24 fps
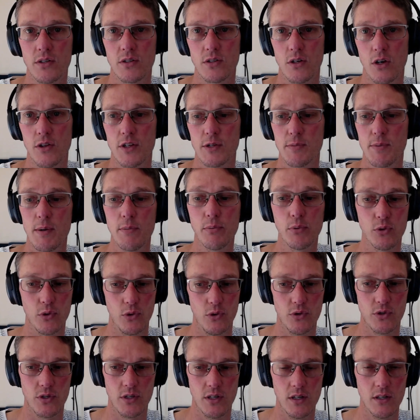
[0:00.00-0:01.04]
So there's people
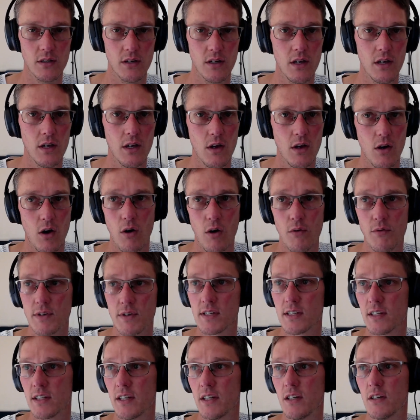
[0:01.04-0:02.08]
using it,
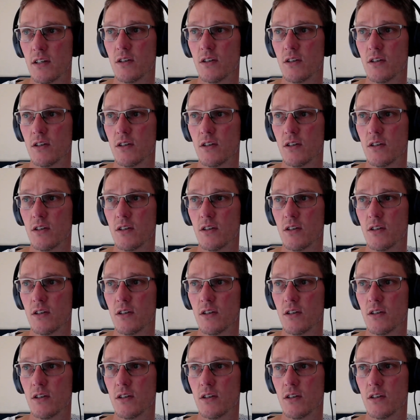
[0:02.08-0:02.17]
obviously